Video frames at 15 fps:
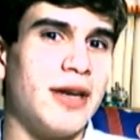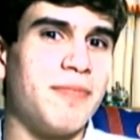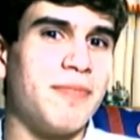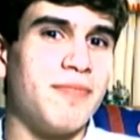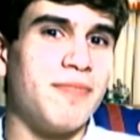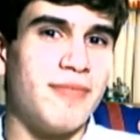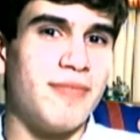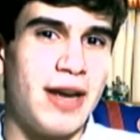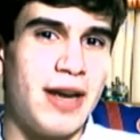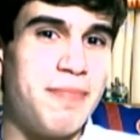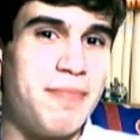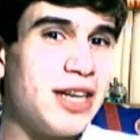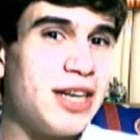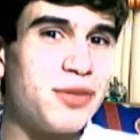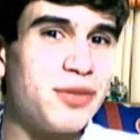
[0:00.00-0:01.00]
a
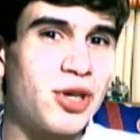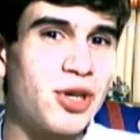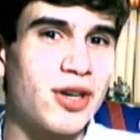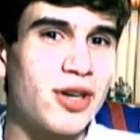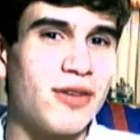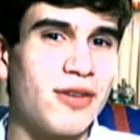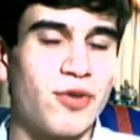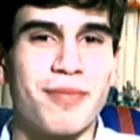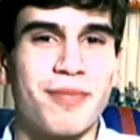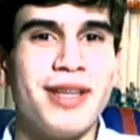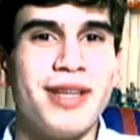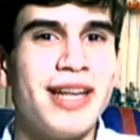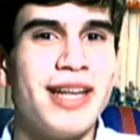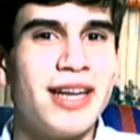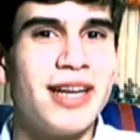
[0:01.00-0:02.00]
benchmark for
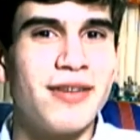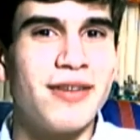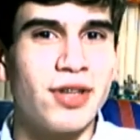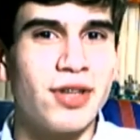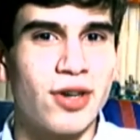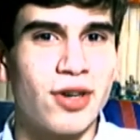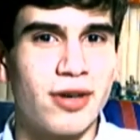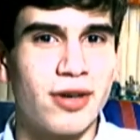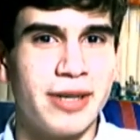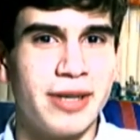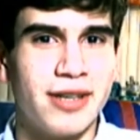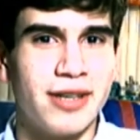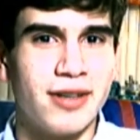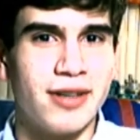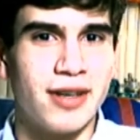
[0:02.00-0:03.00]
plenty of the Kirby
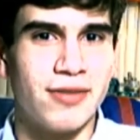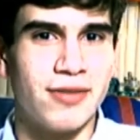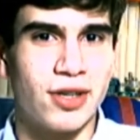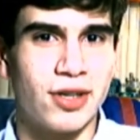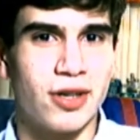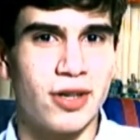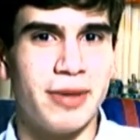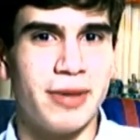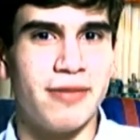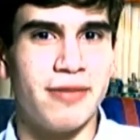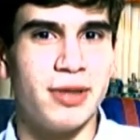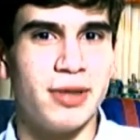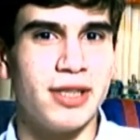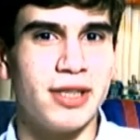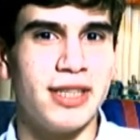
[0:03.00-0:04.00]
of the Kirby
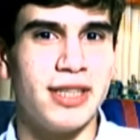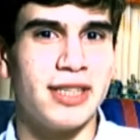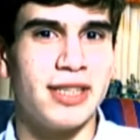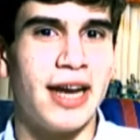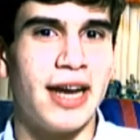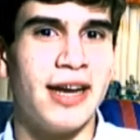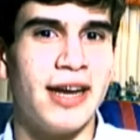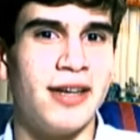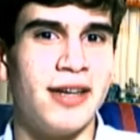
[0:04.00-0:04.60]
abilities and